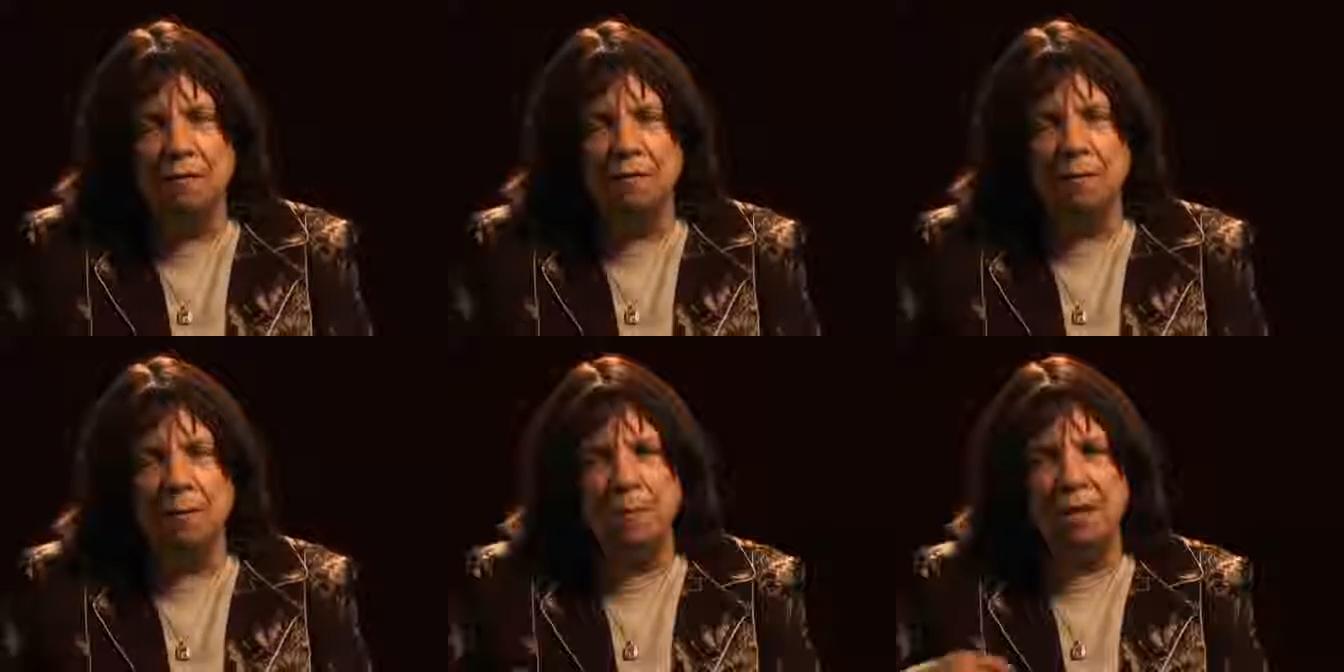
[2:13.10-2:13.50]

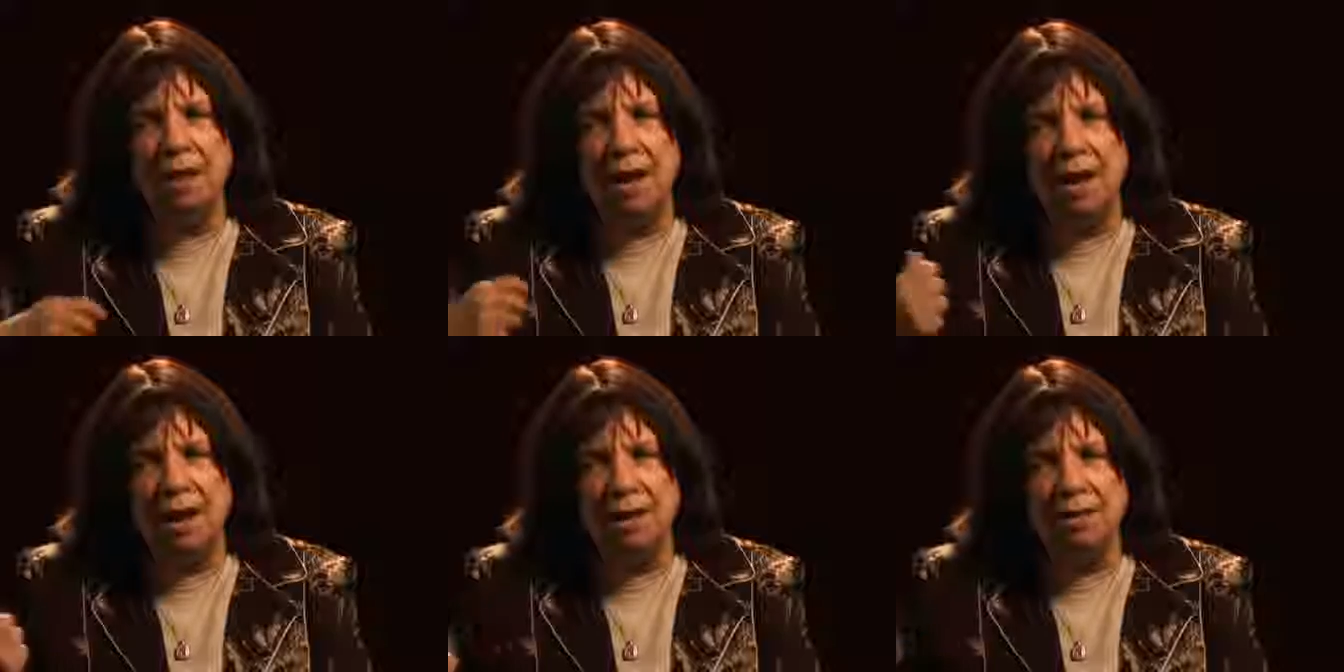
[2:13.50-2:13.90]
From the
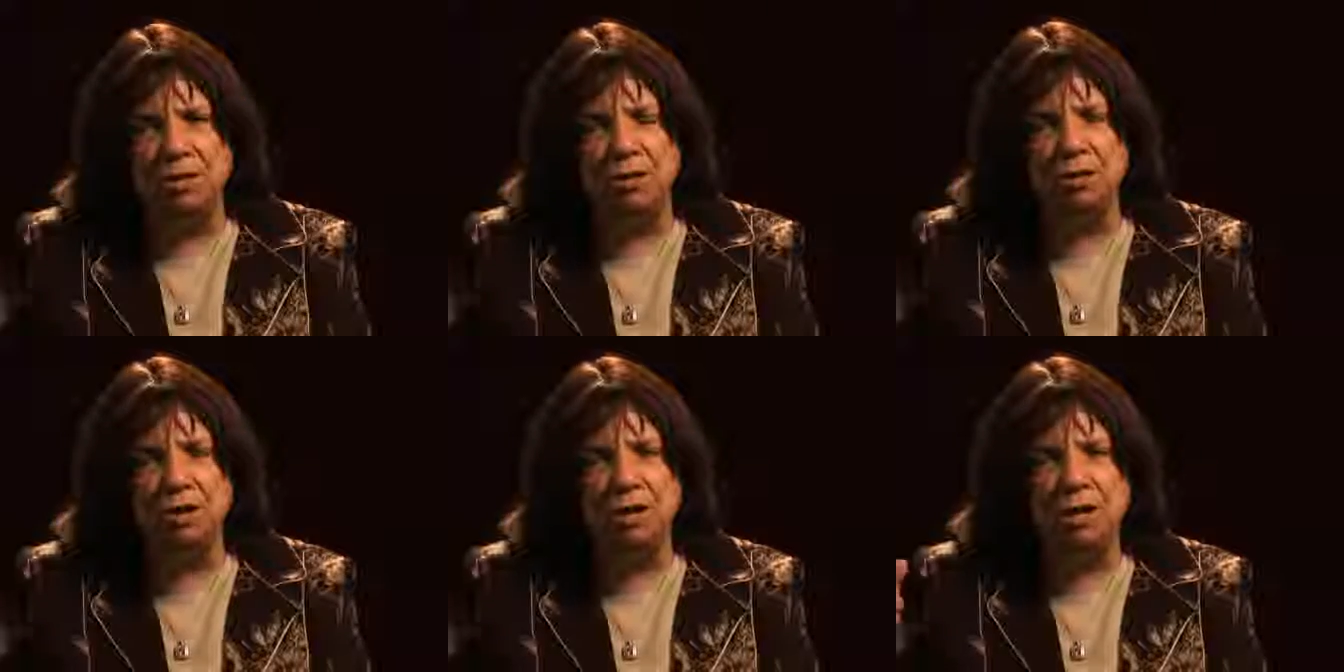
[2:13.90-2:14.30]

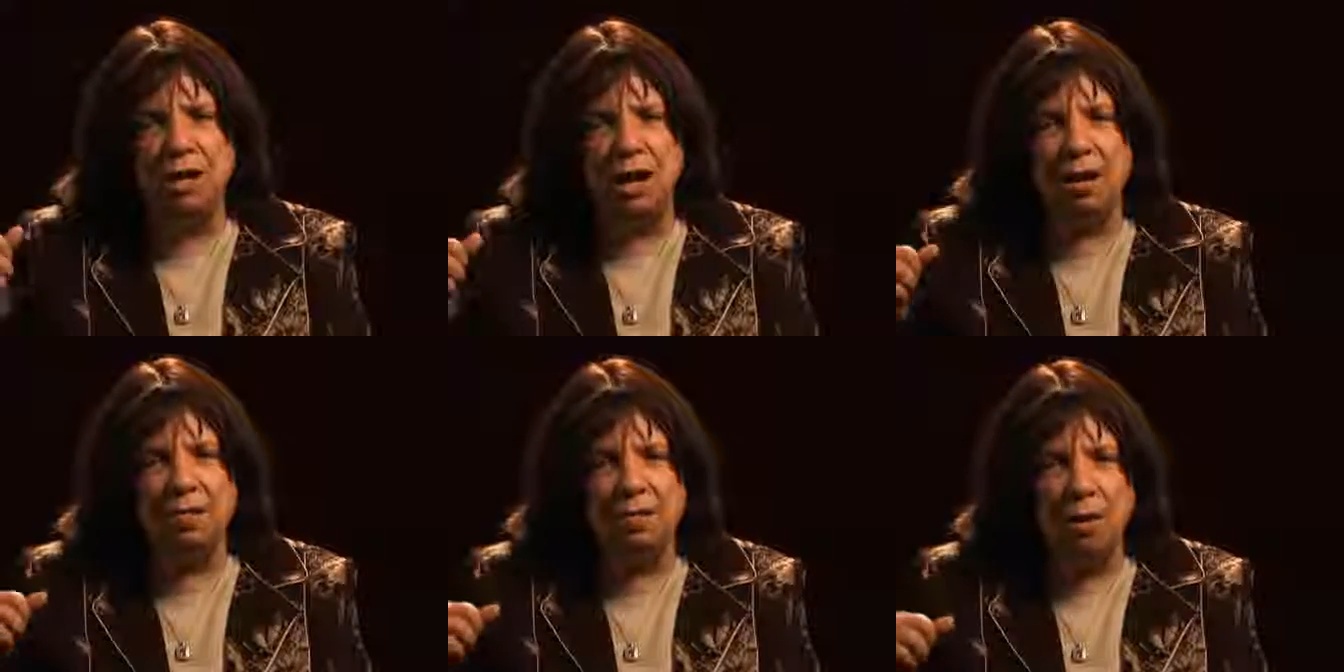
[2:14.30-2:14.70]
answers she
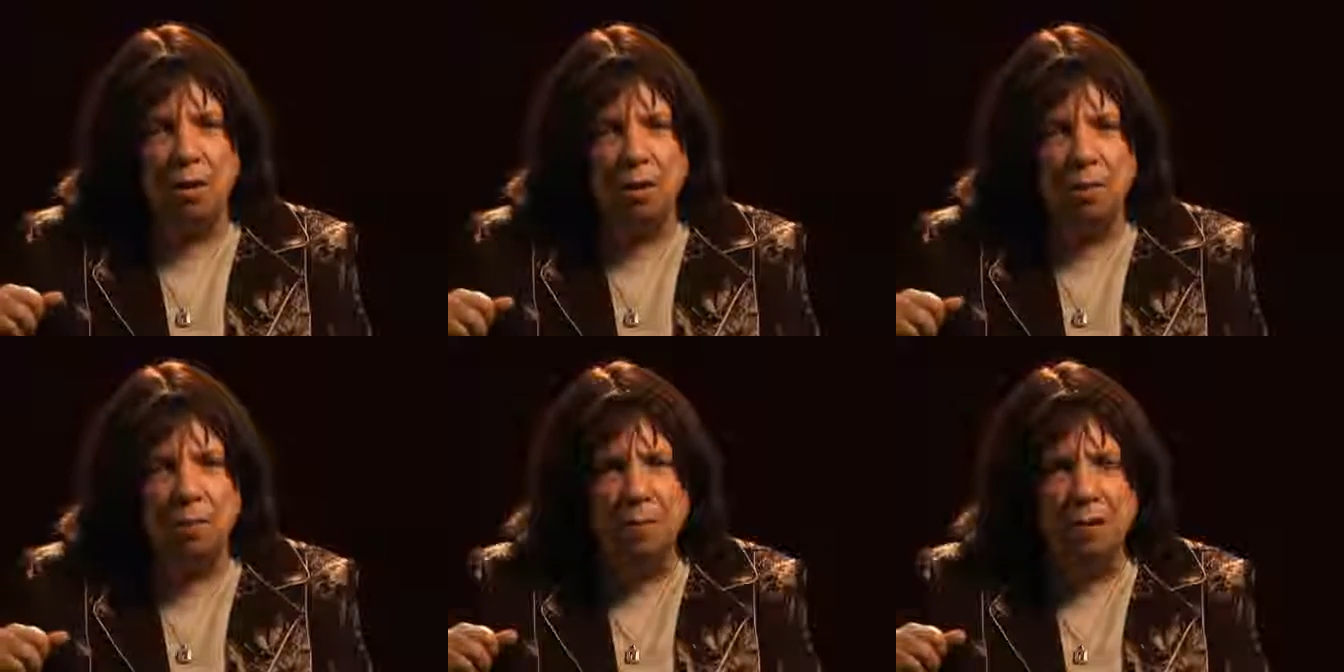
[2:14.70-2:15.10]
gave
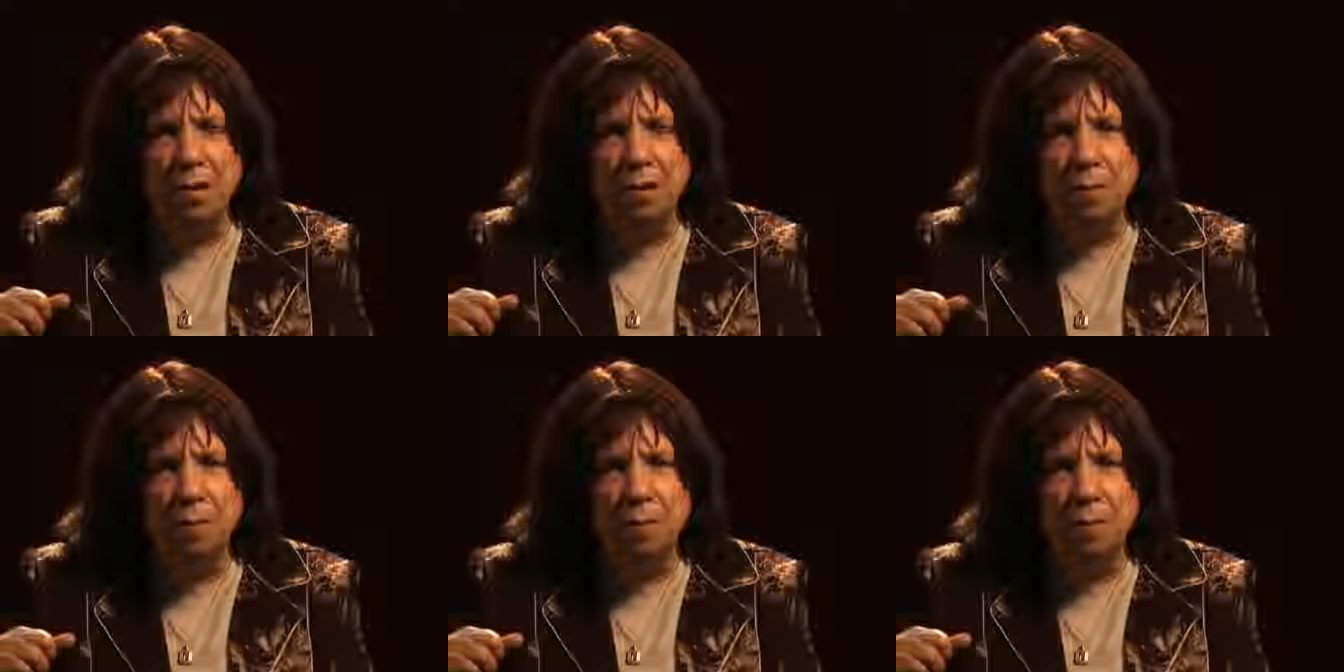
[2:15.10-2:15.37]
Naomi,